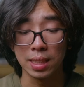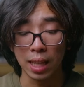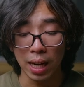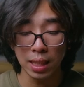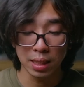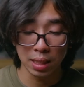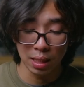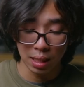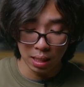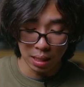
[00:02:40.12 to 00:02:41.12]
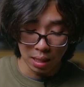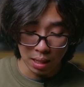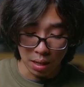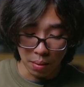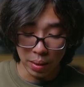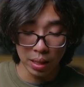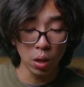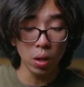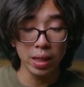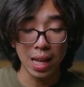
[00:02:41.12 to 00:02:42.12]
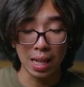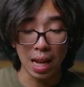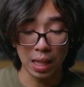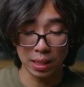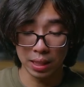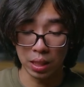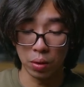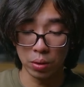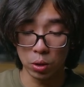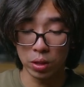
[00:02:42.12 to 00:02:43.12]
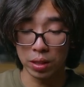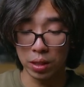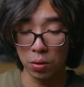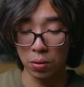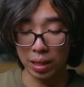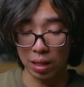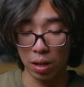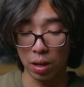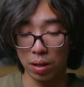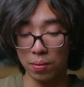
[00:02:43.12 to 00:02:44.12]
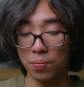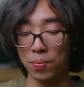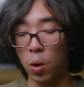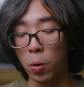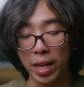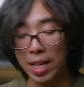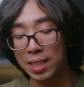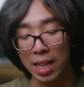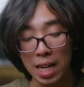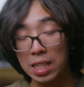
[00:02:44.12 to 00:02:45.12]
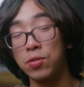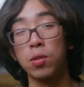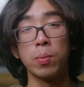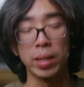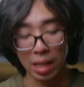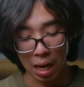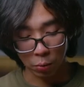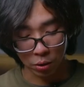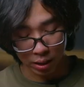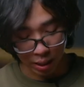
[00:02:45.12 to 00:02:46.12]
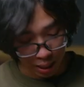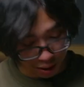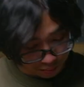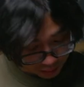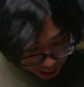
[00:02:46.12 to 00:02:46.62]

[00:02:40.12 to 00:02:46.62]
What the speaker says: size, but not that large. Still like okay size for me, I would say.